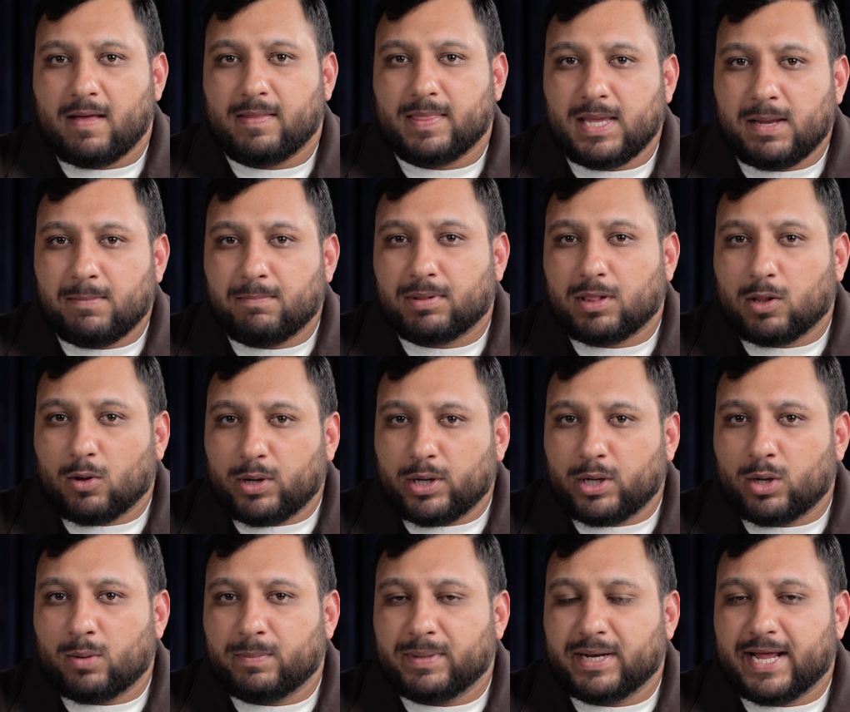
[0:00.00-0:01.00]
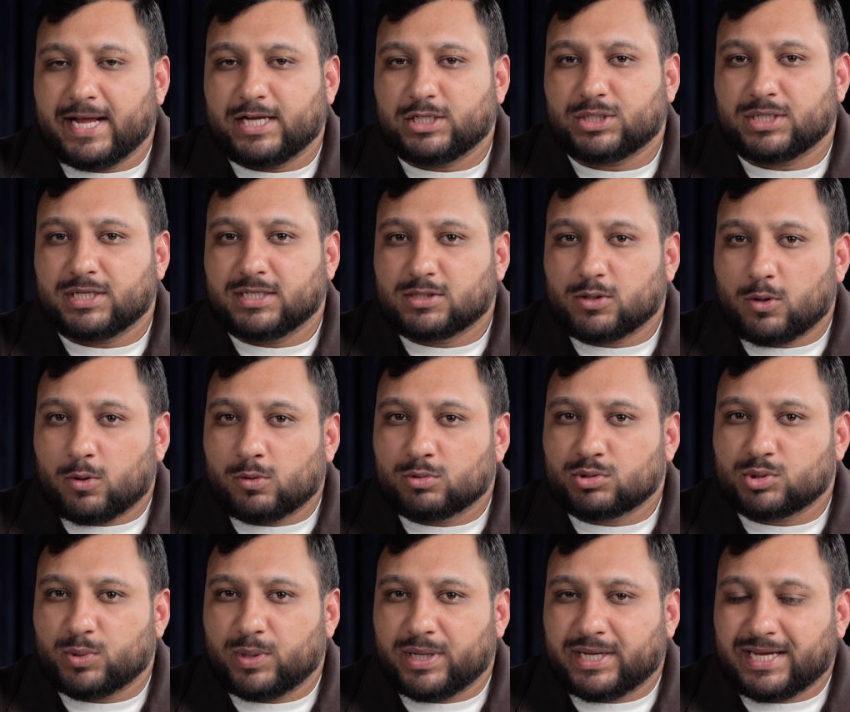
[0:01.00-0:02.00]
the employer nomination is also a